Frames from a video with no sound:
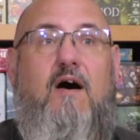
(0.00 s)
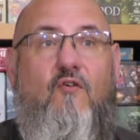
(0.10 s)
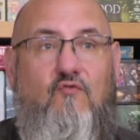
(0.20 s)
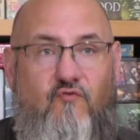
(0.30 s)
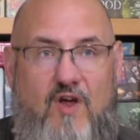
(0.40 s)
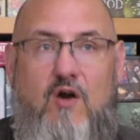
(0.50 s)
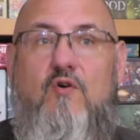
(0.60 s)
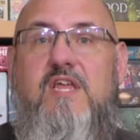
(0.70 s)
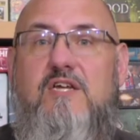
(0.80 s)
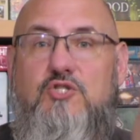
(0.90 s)
a
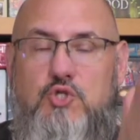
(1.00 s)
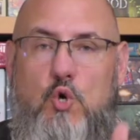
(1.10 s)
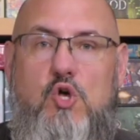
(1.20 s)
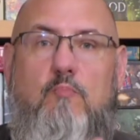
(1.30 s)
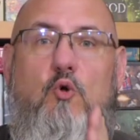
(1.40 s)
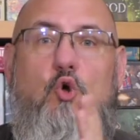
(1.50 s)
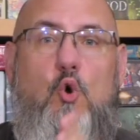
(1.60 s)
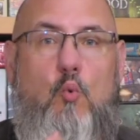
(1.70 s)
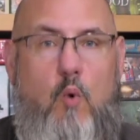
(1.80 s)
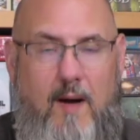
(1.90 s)
very enjoyable
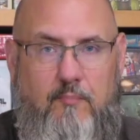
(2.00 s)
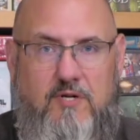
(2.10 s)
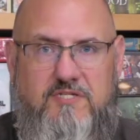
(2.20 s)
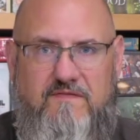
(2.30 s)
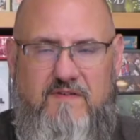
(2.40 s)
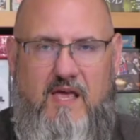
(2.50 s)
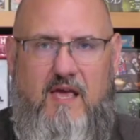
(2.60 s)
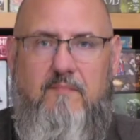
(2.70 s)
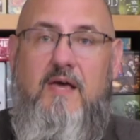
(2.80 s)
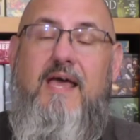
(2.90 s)
cooperative
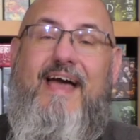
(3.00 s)
game.